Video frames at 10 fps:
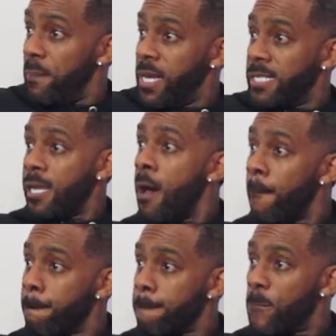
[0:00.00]
I'm being set
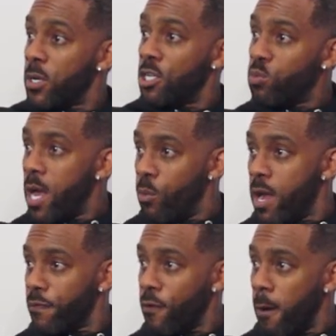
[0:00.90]
up. Because where
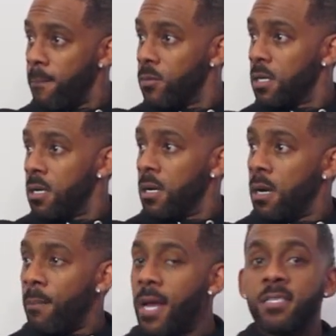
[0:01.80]
we're from,
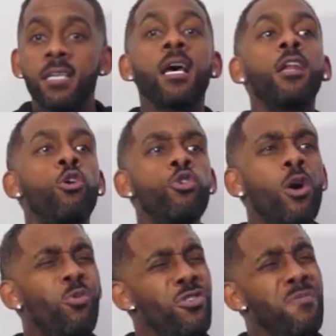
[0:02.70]
the man says hello. You
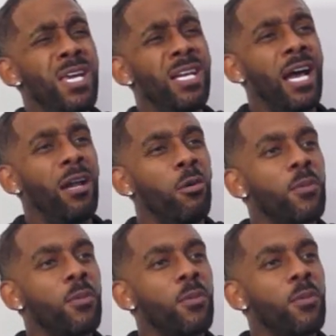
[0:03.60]
go, what do you mean hello?